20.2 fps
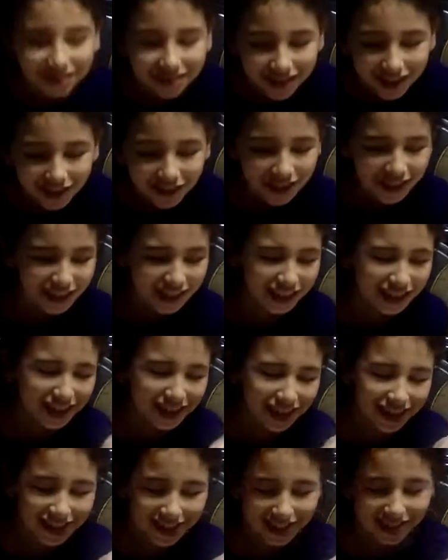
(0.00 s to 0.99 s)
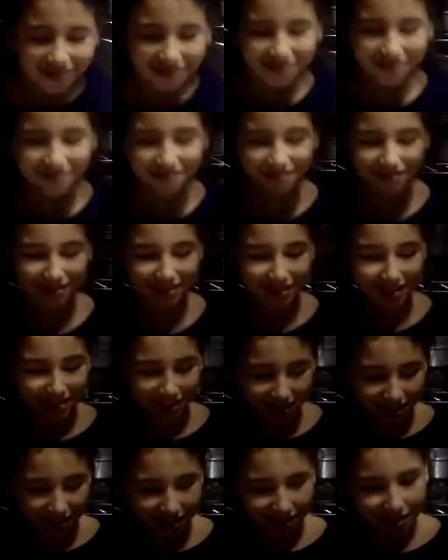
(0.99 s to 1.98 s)
I know, but what we're gonna have to do
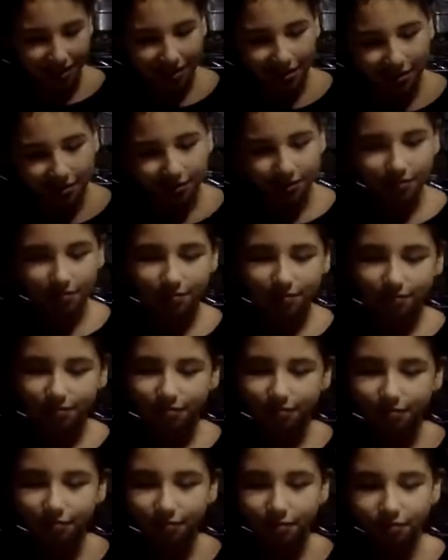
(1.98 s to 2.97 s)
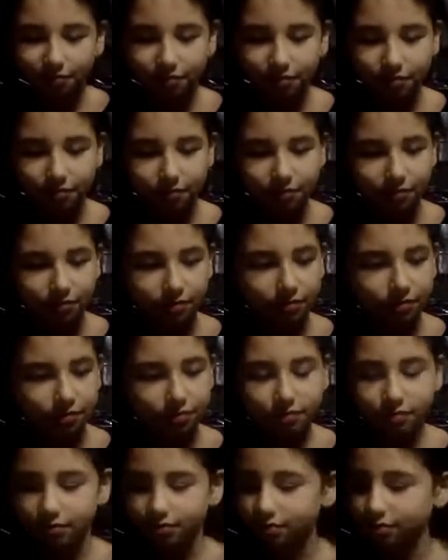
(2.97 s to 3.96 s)
is let's take like 3 of them,
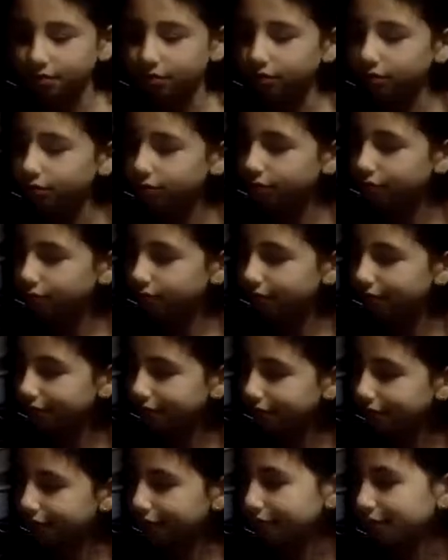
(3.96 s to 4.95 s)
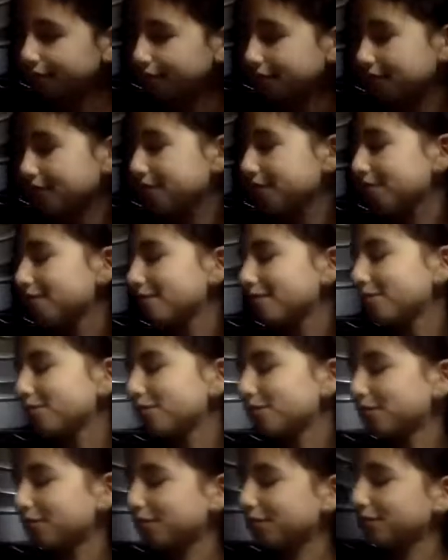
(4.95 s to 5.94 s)
and then otherwise they're not
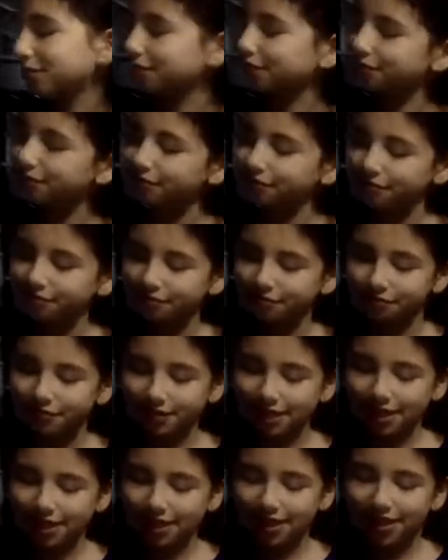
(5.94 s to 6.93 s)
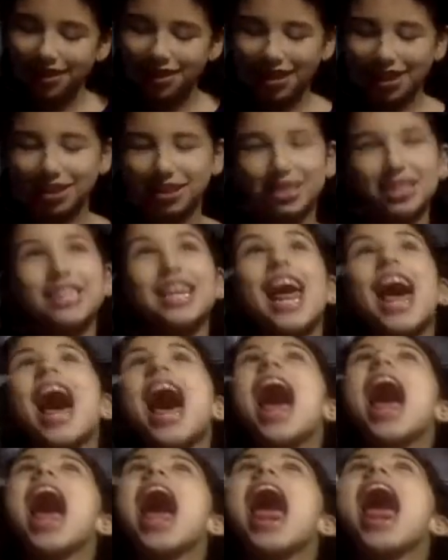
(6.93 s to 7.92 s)
gonna cool in 5 minutes.
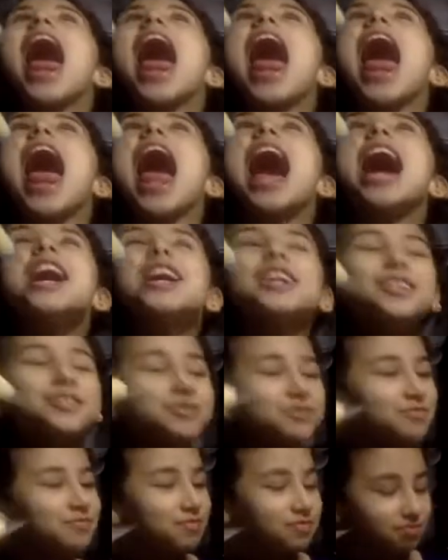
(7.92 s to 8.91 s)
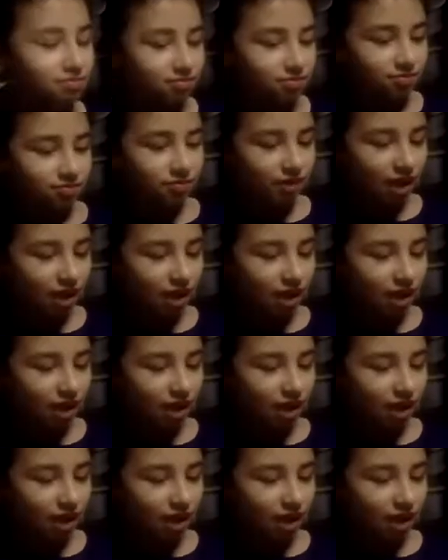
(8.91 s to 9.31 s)
We have 5 minutes left, Sally.